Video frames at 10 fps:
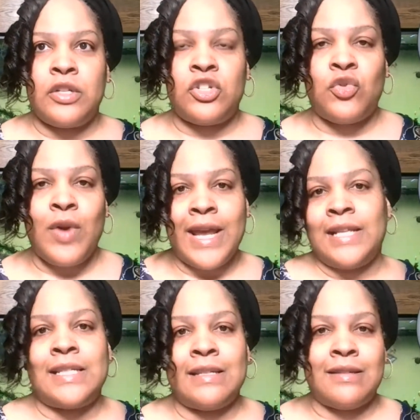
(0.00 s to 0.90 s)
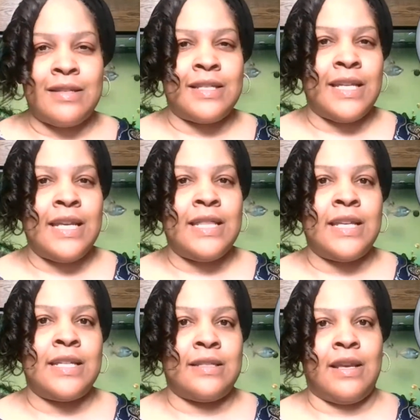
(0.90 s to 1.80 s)
trained to see
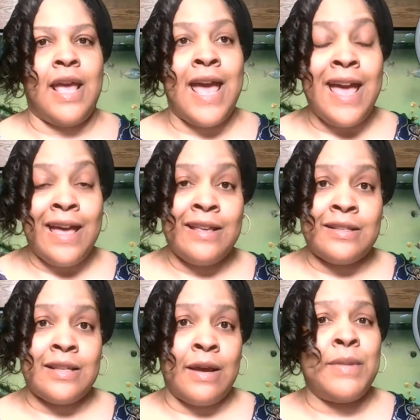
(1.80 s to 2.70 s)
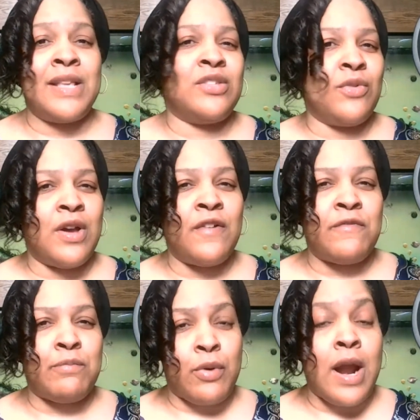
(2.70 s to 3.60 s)
this as a mental
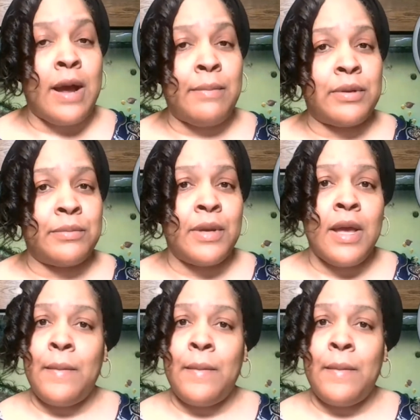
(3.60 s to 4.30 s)
health problem,